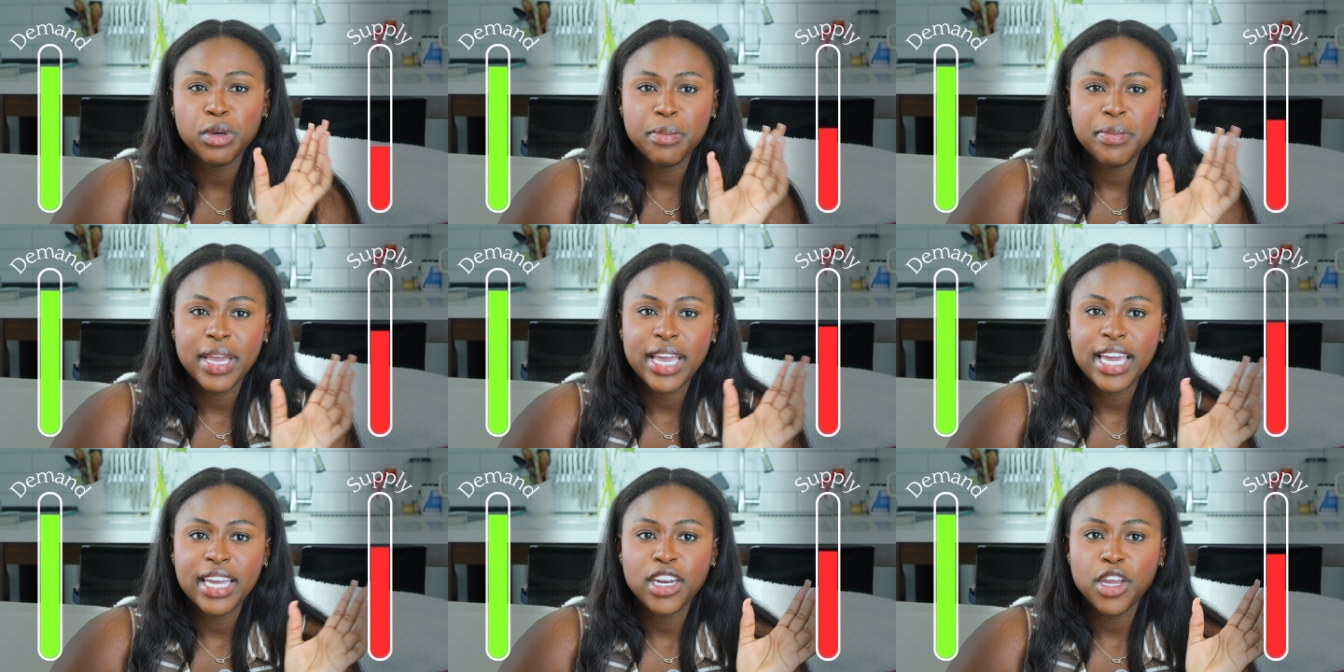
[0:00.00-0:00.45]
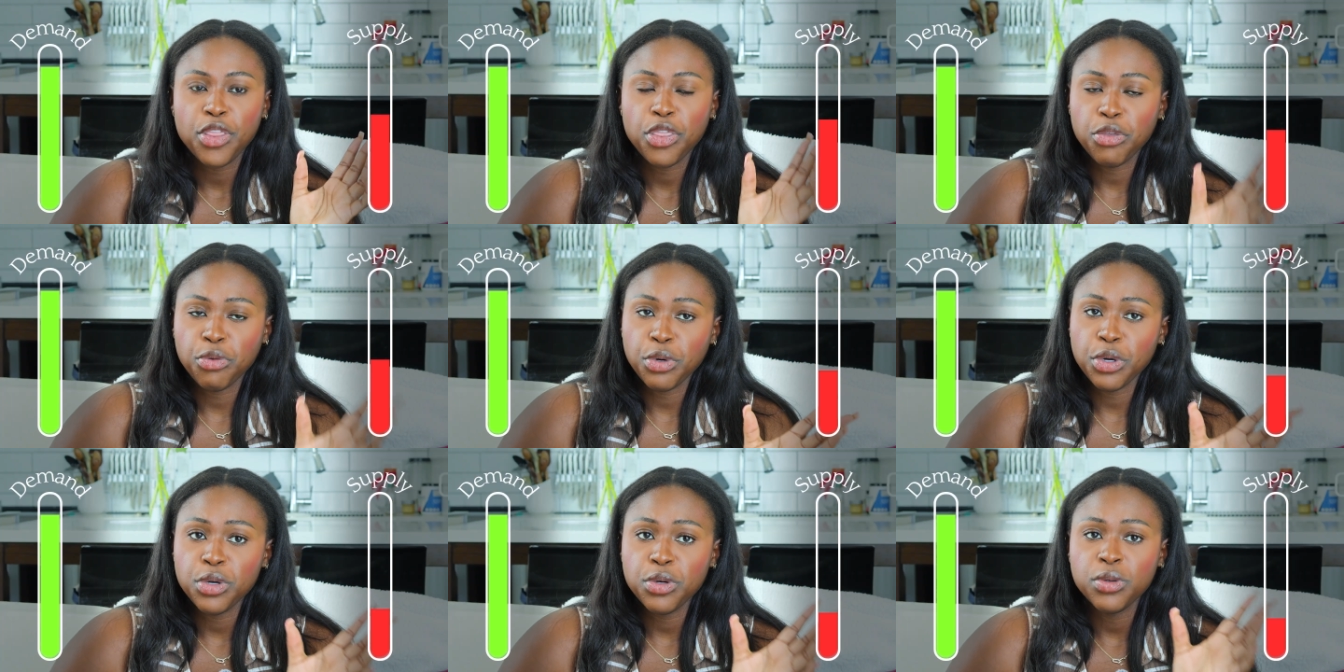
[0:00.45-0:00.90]
remain
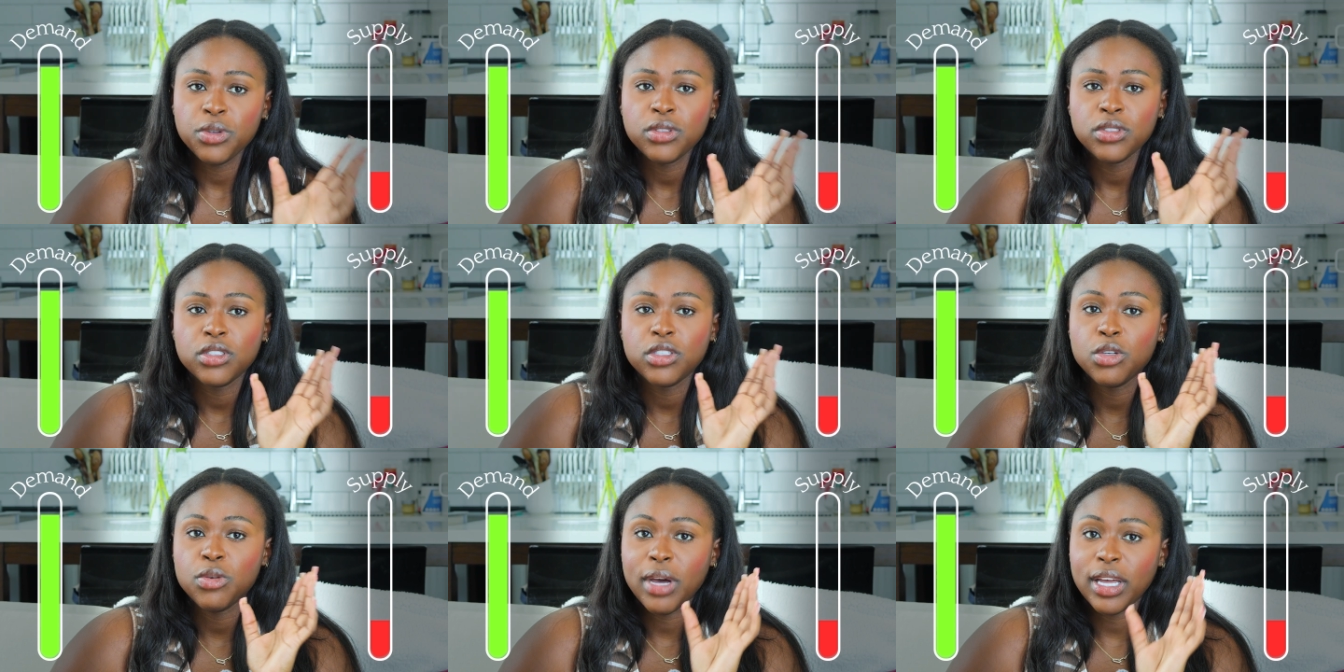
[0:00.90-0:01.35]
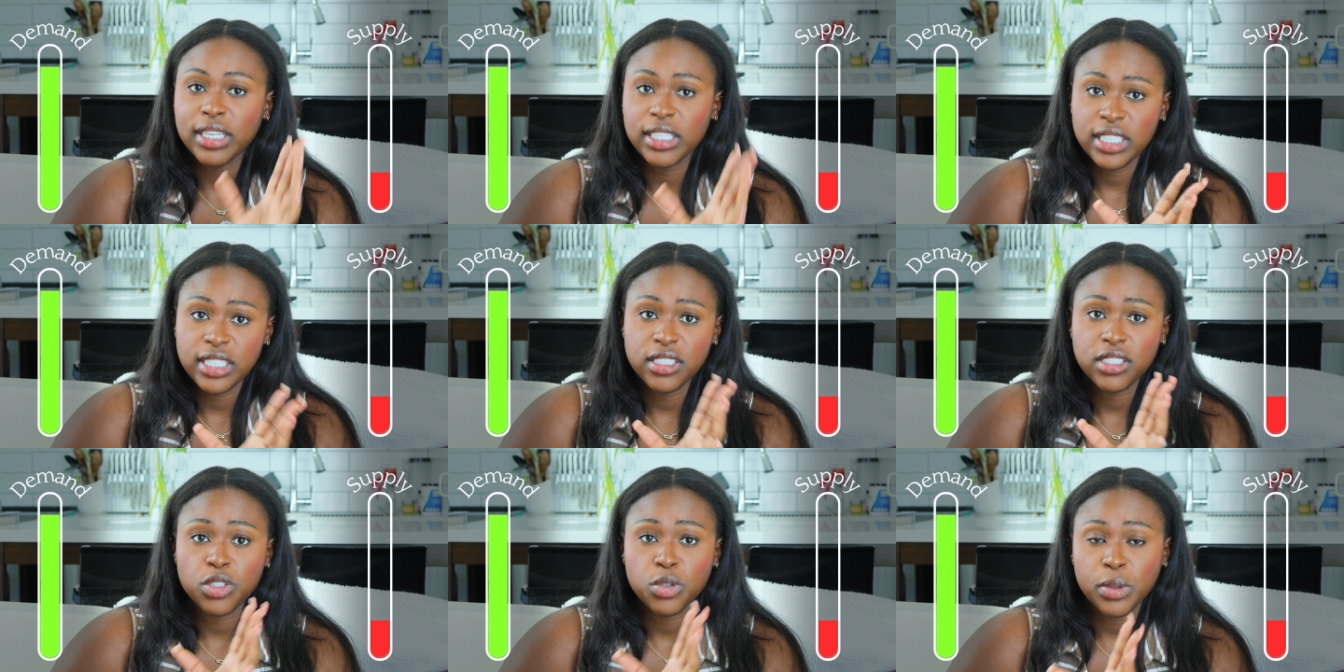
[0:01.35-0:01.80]
through to at
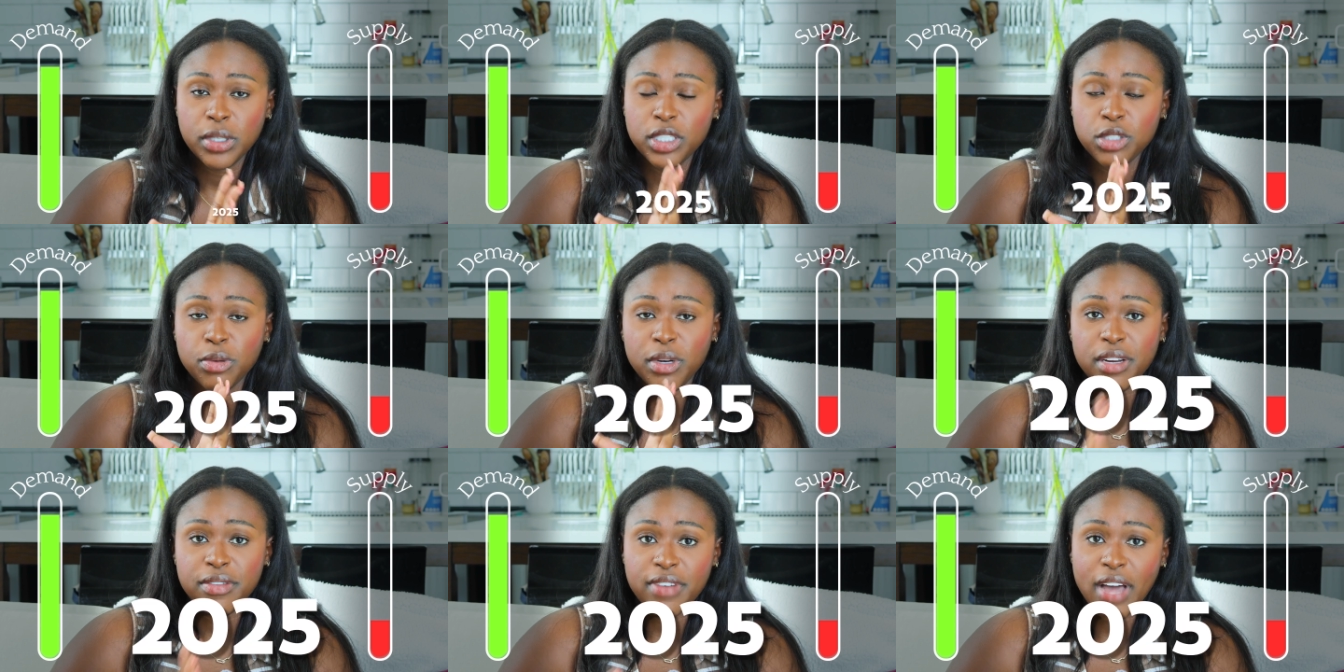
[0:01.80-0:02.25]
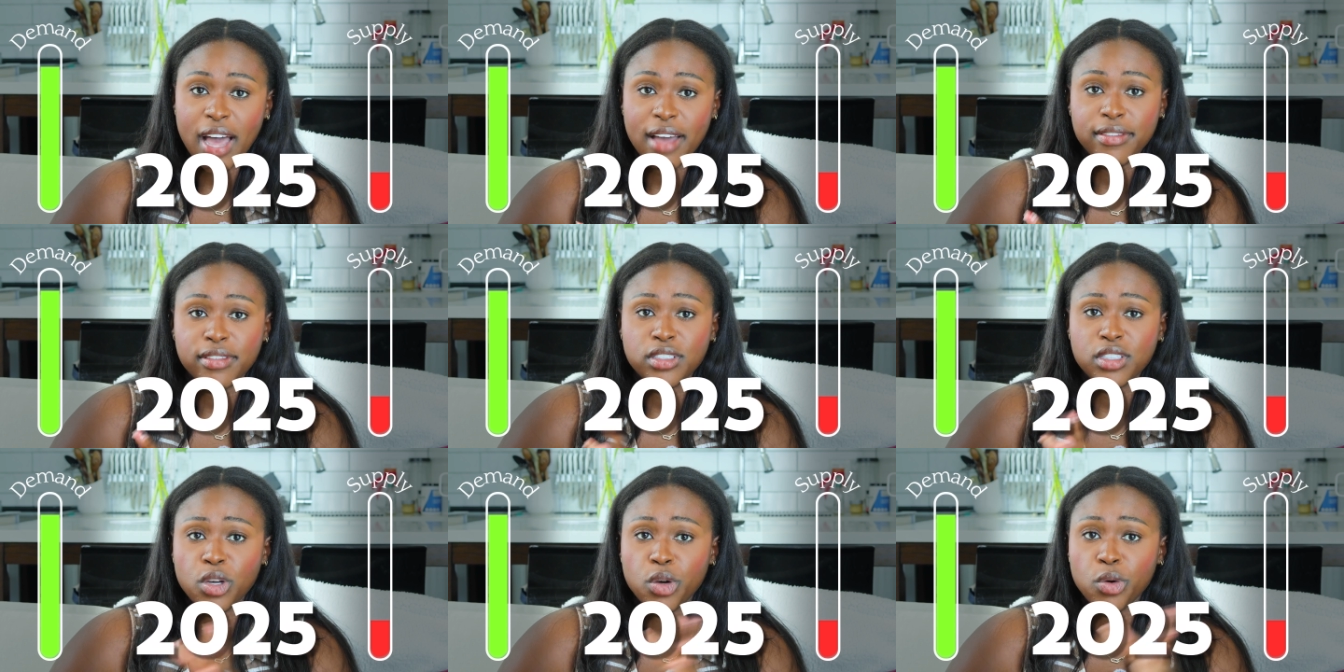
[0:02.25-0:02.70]
least 2025.